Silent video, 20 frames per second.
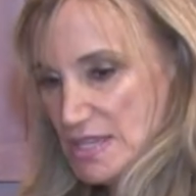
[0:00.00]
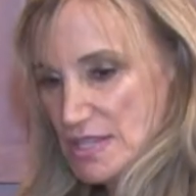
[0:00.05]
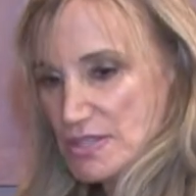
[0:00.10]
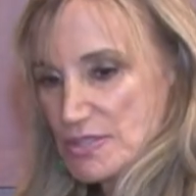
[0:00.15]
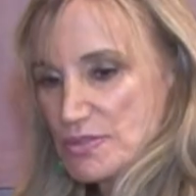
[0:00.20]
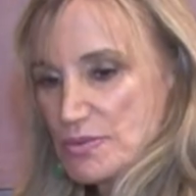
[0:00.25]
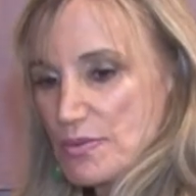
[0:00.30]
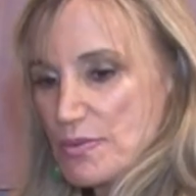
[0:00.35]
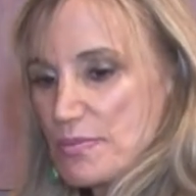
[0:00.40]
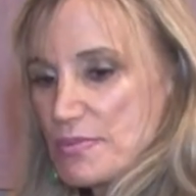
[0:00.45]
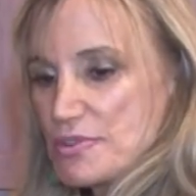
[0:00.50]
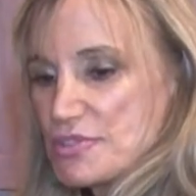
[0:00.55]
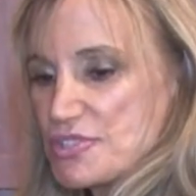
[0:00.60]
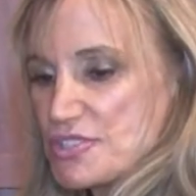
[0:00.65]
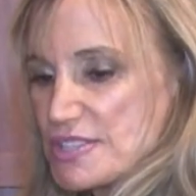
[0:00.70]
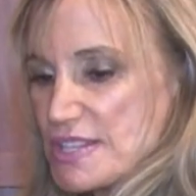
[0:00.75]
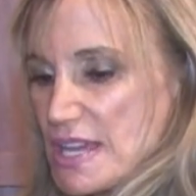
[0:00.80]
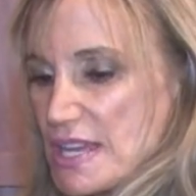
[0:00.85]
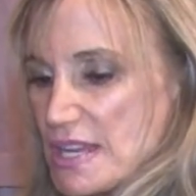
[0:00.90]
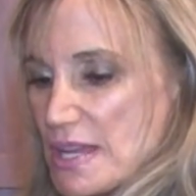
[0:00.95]
So we'll mush
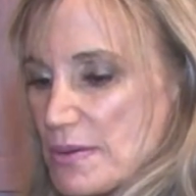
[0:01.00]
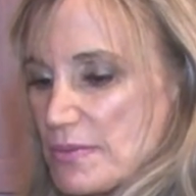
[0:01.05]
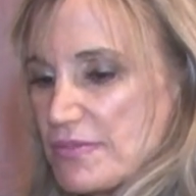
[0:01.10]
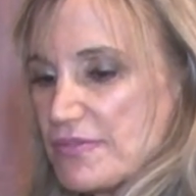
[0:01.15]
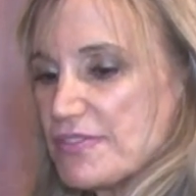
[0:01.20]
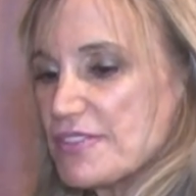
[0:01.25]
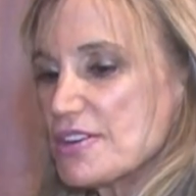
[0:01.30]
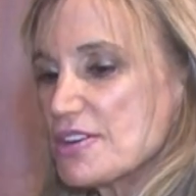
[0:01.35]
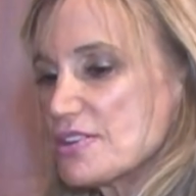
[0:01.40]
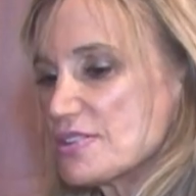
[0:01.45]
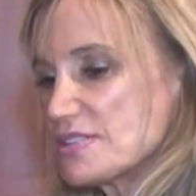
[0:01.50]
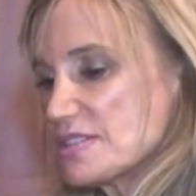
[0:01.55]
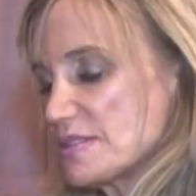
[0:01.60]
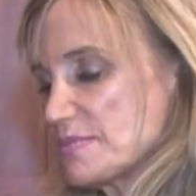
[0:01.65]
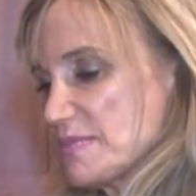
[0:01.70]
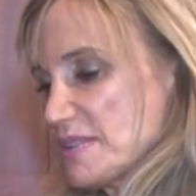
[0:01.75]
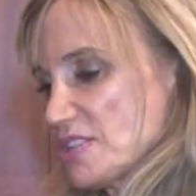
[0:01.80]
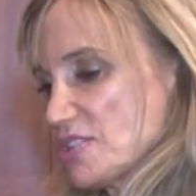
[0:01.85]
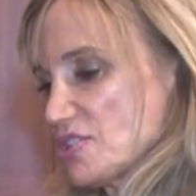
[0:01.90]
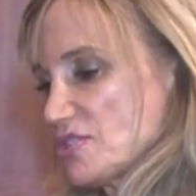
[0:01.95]
that up first,
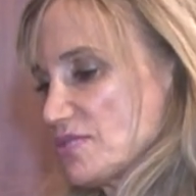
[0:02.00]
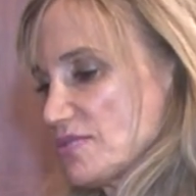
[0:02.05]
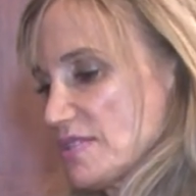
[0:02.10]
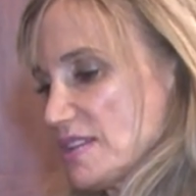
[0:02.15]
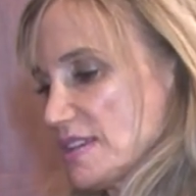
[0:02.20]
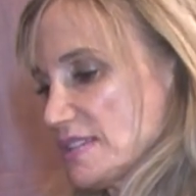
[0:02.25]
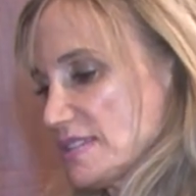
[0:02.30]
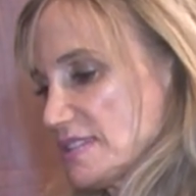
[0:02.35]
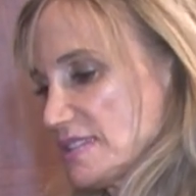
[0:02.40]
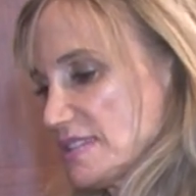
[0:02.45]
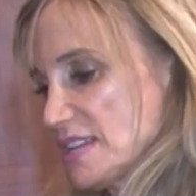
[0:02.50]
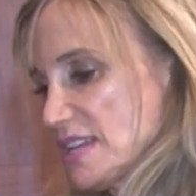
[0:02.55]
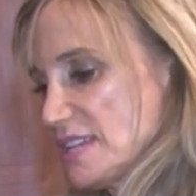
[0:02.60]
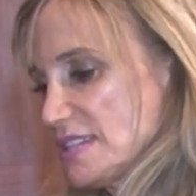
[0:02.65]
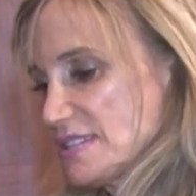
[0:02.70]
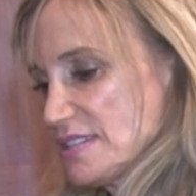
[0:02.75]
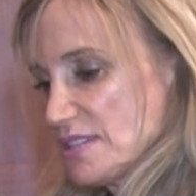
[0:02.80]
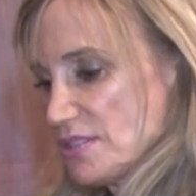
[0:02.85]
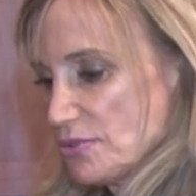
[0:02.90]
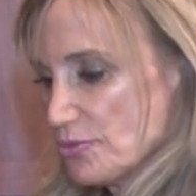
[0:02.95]
make sure that's
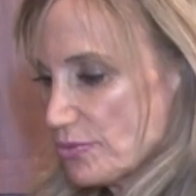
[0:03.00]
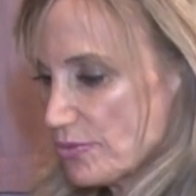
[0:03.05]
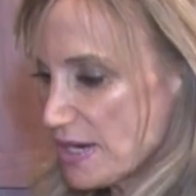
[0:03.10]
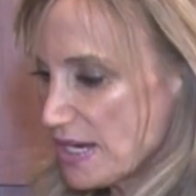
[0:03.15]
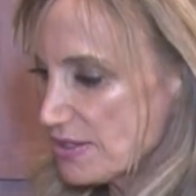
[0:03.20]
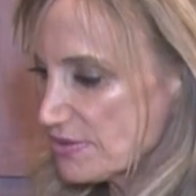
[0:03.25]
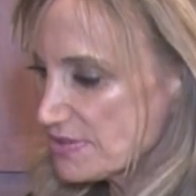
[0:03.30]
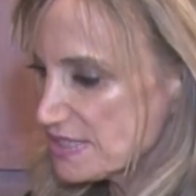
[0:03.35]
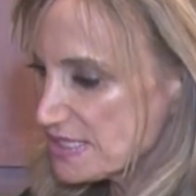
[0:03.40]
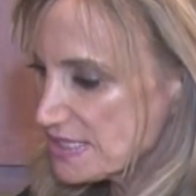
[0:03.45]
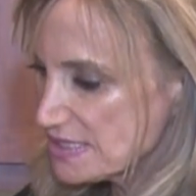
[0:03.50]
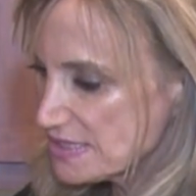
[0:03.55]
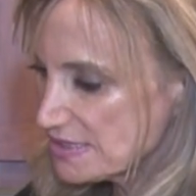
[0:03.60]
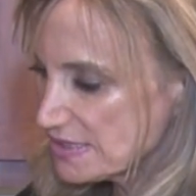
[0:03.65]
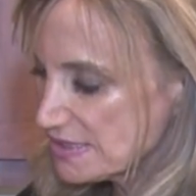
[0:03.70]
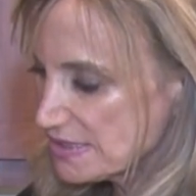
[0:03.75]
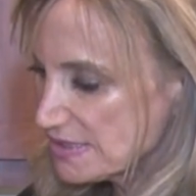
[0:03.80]
nice and grounded.